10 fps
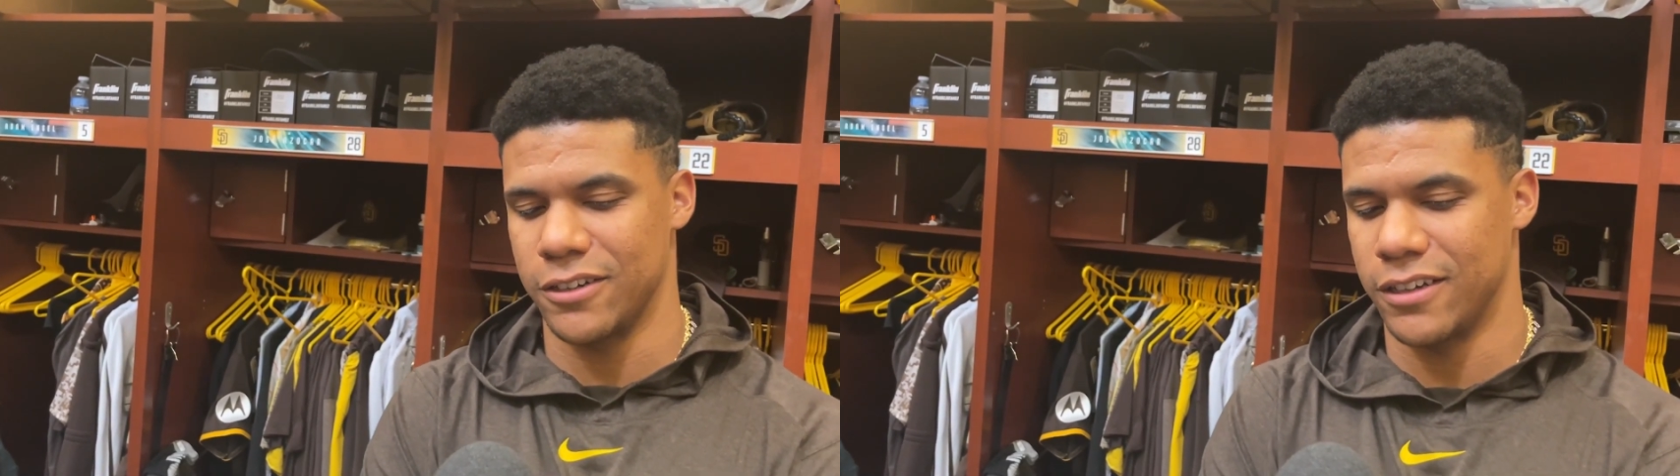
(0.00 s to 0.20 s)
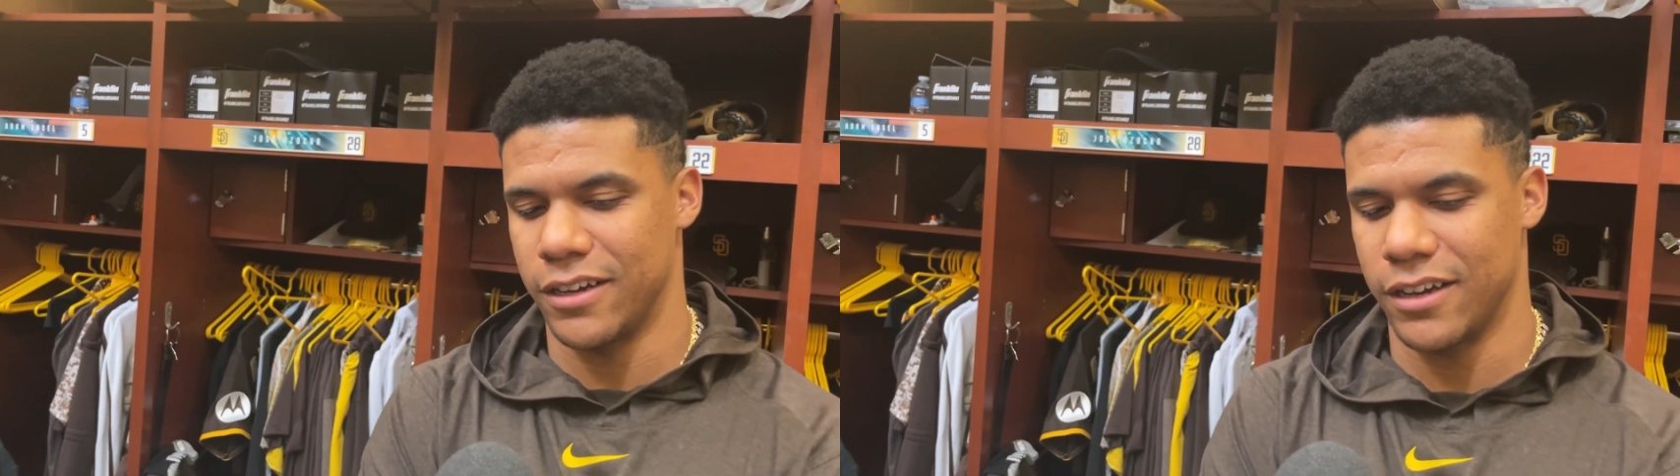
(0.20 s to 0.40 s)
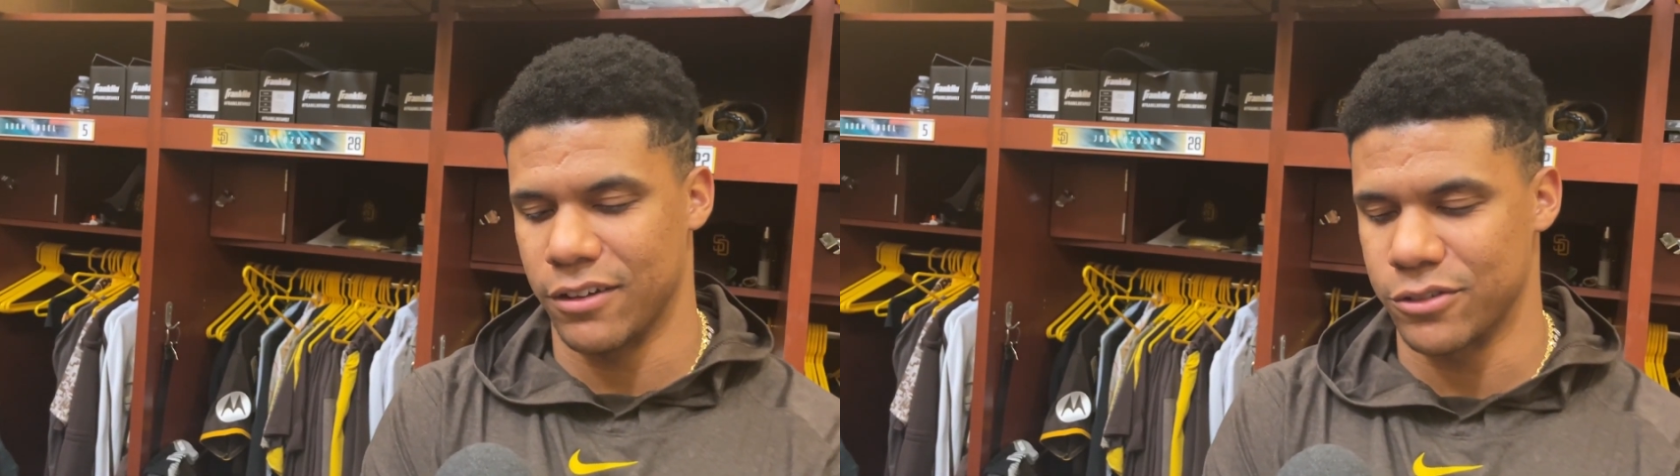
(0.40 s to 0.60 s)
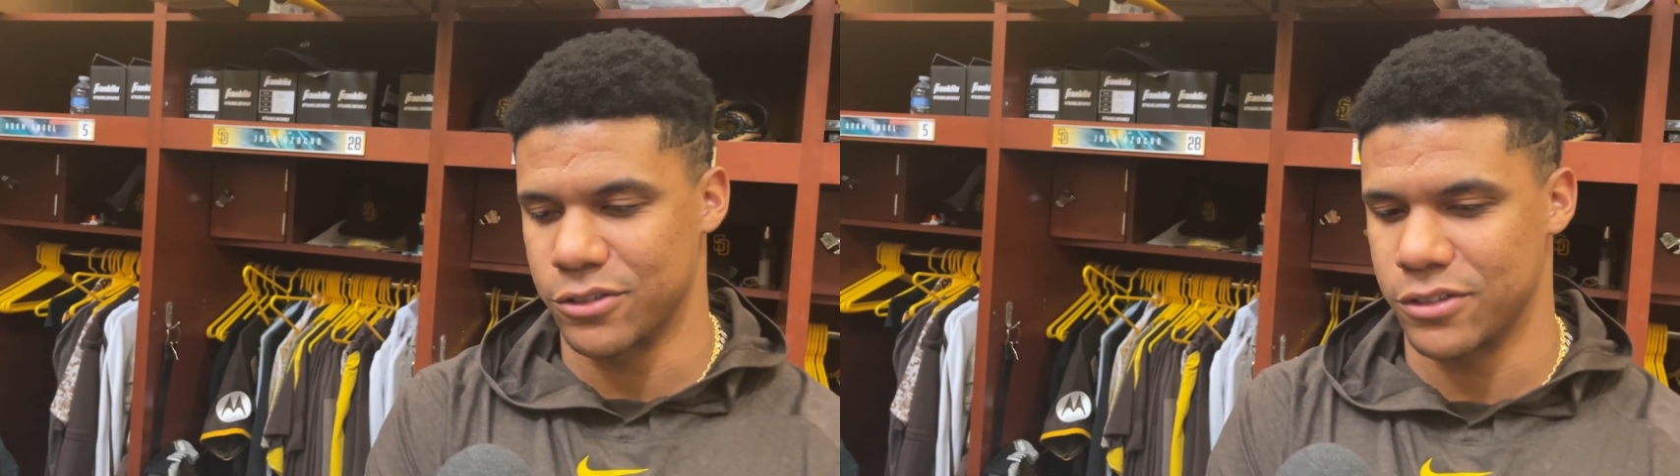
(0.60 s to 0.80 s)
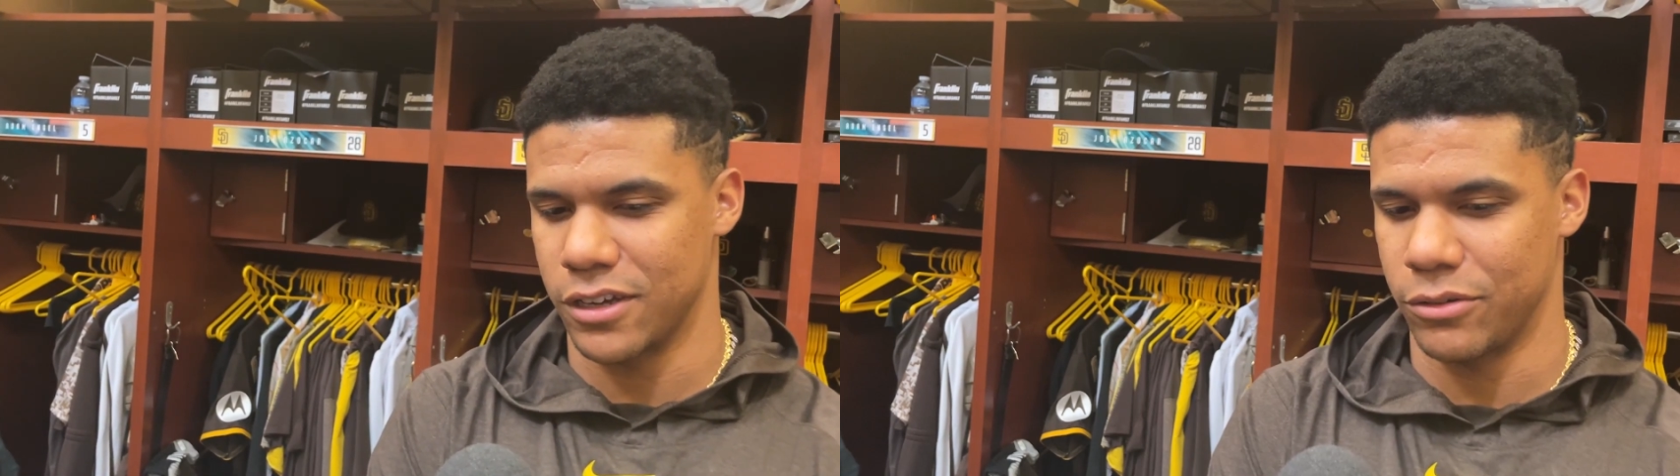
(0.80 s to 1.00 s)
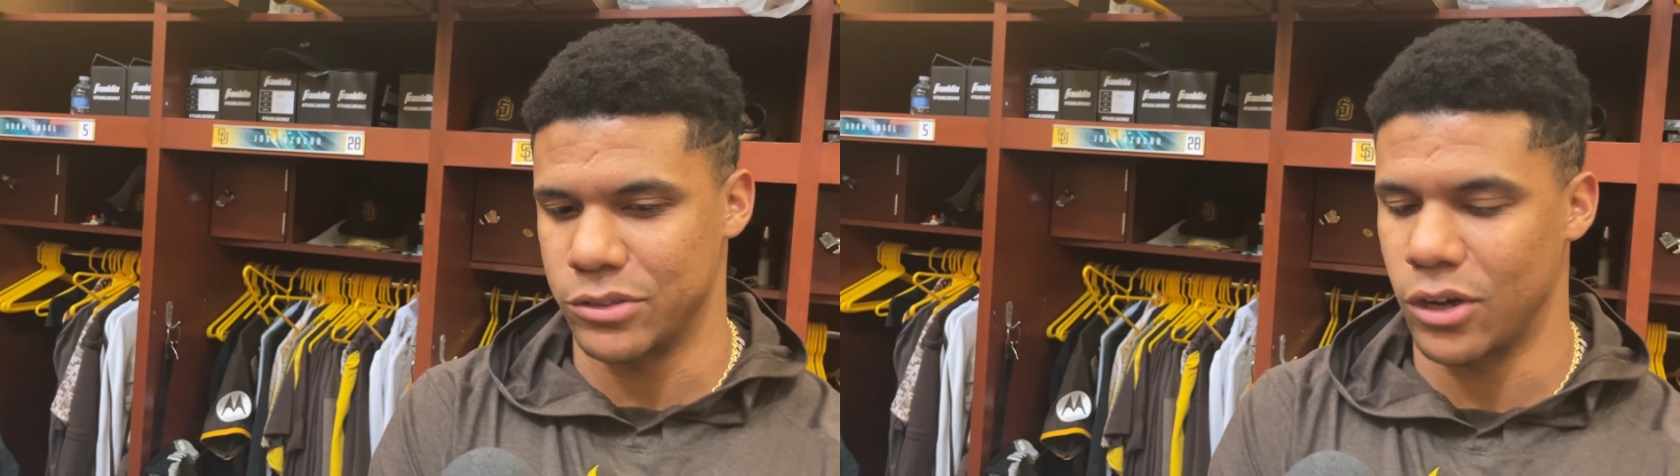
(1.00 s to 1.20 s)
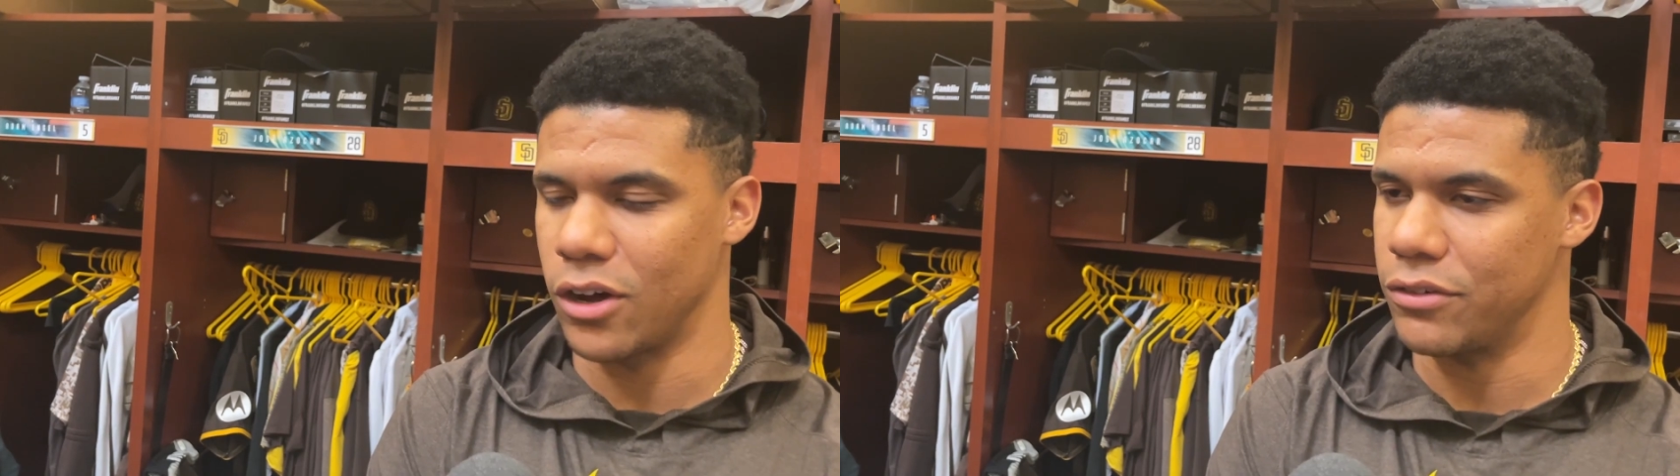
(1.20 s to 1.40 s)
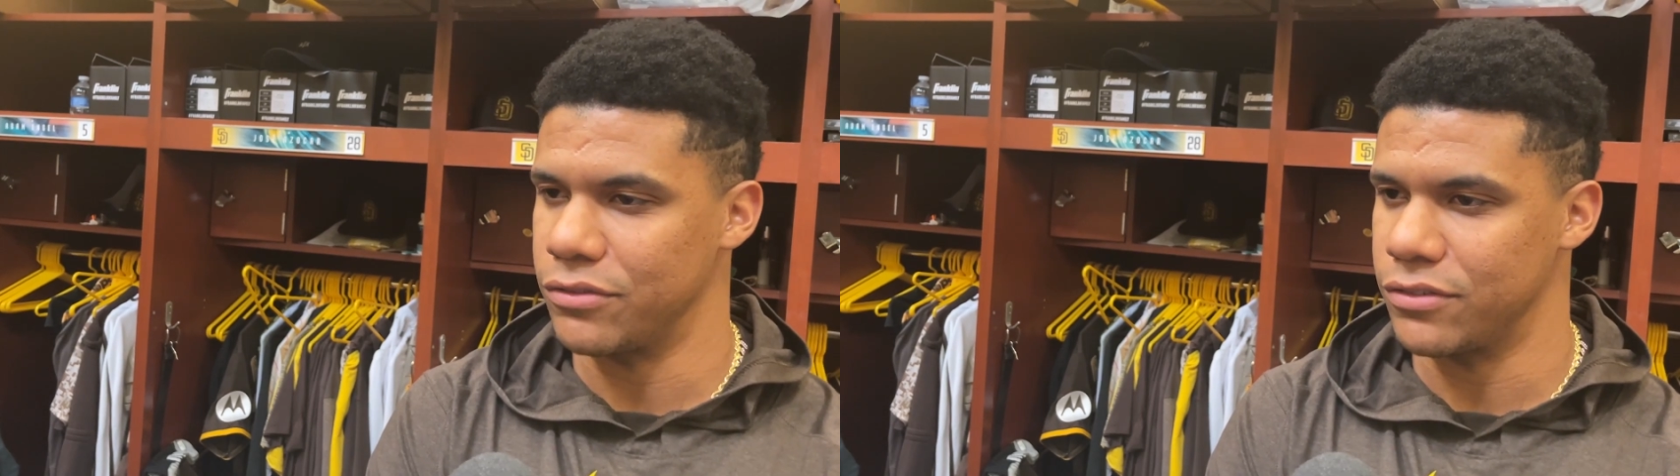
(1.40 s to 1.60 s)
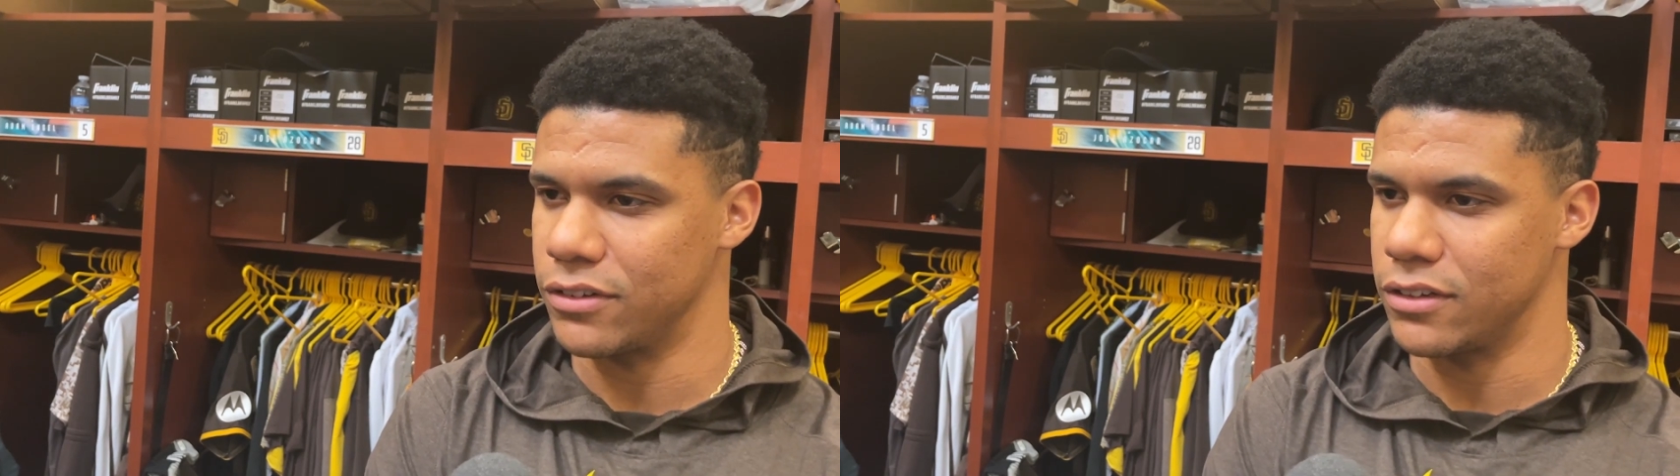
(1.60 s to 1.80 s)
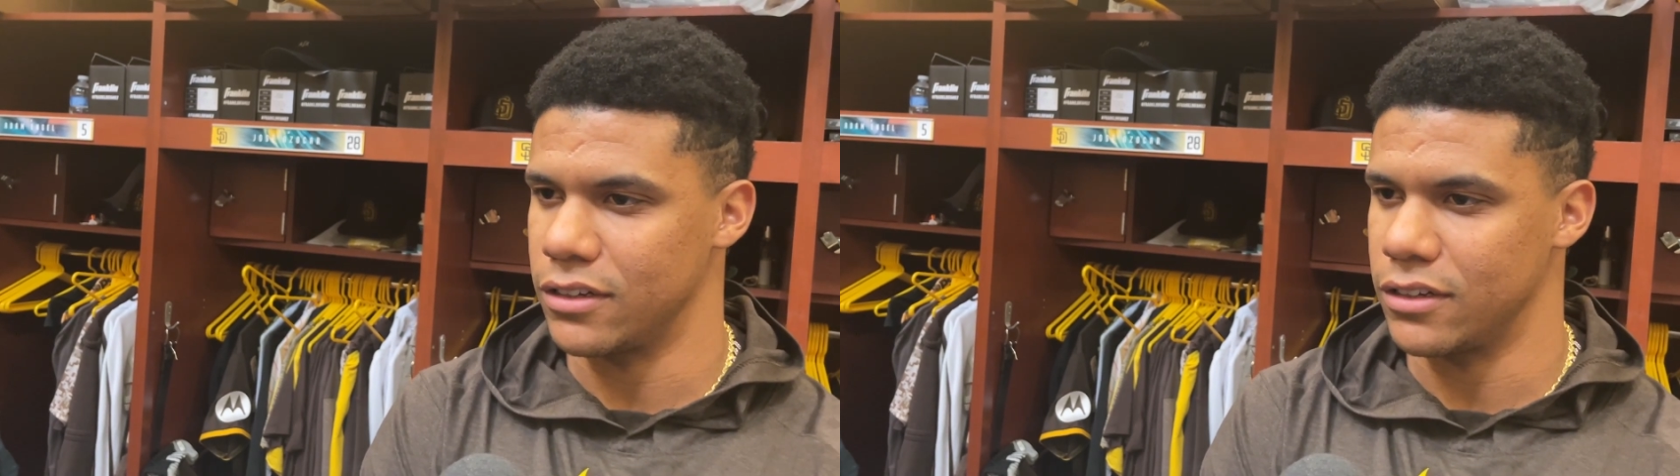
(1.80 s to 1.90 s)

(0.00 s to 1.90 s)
I was I was off